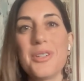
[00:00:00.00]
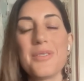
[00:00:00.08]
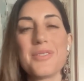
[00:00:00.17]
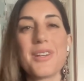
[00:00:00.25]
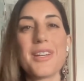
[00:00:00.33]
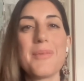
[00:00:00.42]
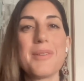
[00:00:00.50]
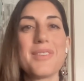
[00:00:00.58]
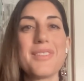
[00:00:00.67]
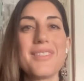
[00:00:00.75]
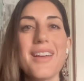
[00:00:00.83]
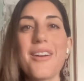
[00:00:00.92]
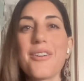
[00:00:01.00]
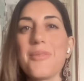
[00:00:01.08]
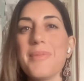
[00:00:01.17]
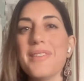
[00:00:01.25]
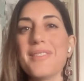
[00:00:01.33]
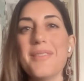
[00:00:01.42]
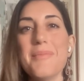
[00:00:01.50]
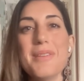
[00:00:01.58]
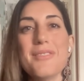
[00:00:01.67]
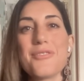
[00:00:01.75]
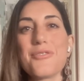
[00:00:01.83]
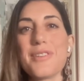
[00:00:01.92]
He was talking about the sacraments and the
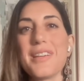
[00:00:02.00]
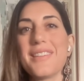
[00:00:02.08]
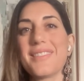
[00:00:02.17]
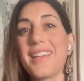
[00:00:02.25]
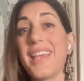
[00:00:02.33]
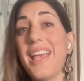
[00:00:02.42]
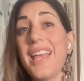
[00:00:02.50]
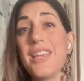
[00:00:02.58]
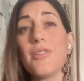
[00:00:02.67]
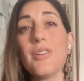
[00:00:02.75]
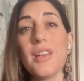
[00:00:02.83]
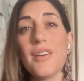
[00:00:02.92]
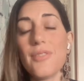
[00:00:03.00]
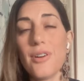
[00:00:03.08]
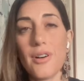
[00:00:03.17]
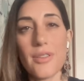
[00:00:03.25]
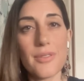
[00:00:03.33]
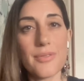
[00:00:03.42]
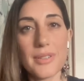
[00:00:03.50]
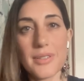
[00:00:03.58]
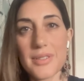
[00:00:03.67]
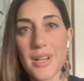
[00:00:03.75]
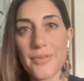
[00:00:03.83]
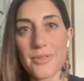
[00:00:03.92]
mysteries. Like, hey, you can have all the
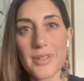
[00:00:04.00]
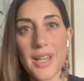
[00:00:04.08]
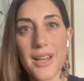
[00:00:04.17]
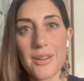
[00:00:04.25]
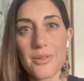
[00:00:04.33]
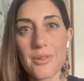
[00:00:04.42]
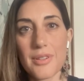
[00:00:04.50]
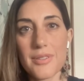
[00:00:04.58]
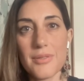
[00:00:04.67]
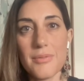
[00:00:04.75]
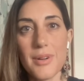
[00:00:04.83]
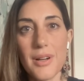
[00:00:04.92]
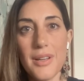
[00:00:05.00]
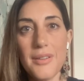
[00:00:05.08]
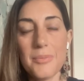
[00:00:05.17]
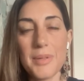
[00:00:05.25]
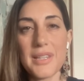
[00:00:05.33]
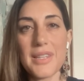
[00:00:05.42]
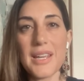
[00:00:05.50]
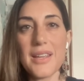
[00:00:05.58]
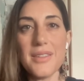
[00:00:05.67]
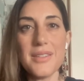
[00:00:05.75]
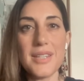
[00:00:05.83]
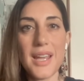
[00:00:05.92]
philosophical categories you want, but at the end
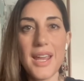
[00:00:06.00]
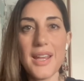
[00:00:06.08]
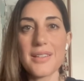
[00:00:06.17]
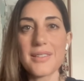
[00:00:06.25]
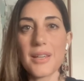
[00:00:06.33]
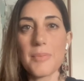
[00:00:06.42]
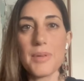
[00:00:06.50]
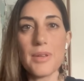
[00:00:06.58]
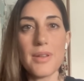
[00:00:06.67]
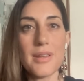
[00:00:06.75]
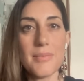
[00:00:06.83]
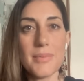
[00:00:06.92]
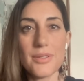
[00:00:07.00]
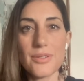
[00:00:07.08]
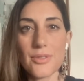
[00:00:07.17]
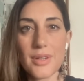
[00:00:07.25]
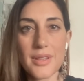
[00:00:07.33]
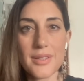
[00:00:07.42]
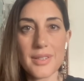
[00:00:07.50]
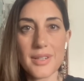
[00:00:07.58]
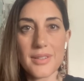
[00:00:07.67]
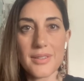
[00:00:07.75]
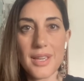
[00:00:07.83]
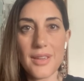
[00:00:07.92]
of the day, it's like beauty and mystery that's going
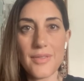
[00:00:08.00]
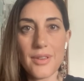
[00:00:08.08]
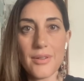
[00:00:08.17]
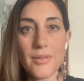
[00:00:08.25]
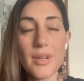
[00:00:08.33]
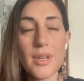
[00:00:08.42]
to save you.